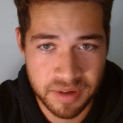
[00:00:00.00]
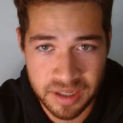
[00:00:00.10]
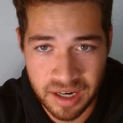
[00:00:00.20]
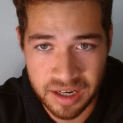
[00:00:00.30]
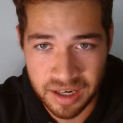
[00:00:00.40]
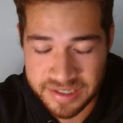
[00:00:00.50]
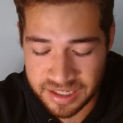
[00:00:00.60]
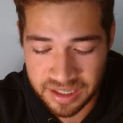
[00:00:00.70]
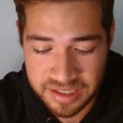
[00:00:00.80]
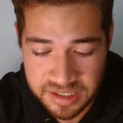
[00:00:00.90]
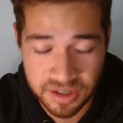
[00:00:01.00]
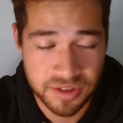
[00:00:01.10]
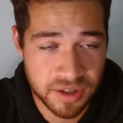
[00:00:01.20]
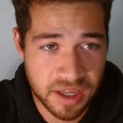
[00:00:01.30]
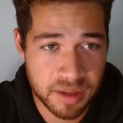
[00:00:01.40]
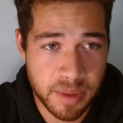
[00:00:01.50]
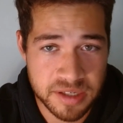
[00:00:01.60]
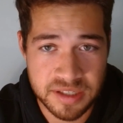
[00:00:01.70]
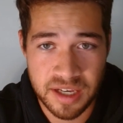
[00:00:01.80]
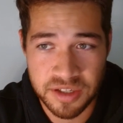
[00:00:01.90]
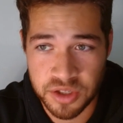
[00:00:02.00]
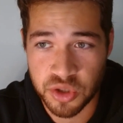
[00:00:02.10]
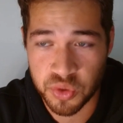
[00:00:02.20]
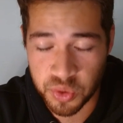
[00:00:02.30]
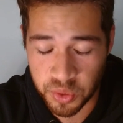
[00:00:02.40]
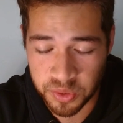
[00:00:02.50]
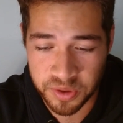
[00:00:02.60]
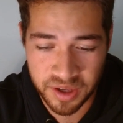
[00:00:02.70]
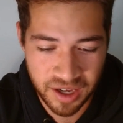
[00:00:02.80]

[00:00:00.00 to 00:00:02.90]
Again, I said that I sucked on a daily basis. That is the truth.